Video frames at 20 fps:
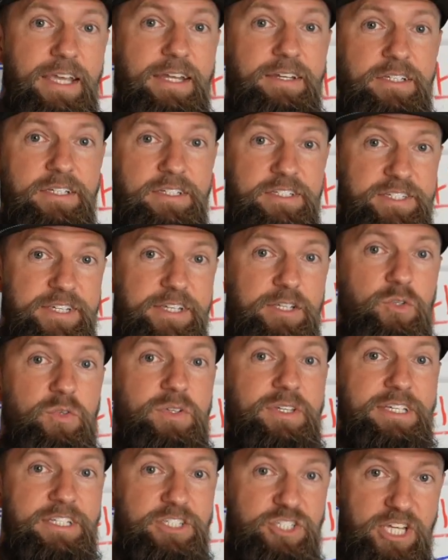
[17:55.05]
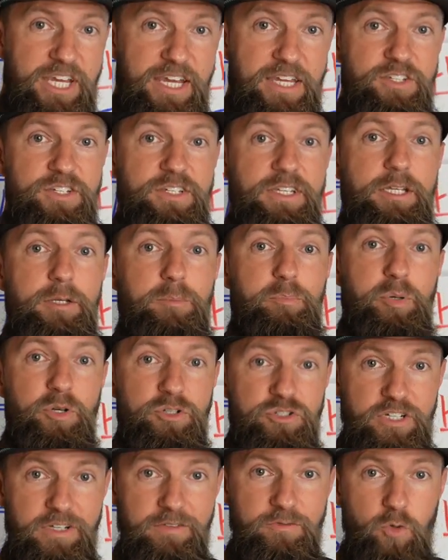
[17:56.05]
and continually changing and
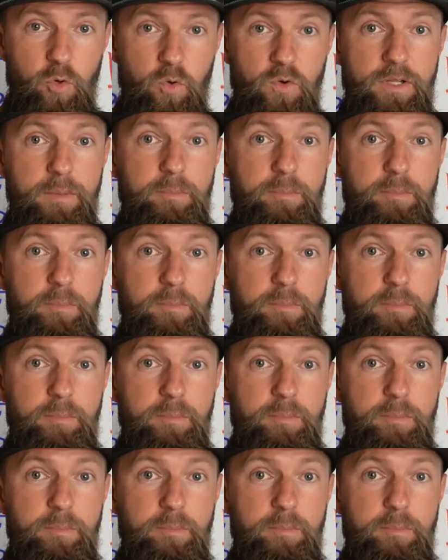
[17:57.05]
pushing forward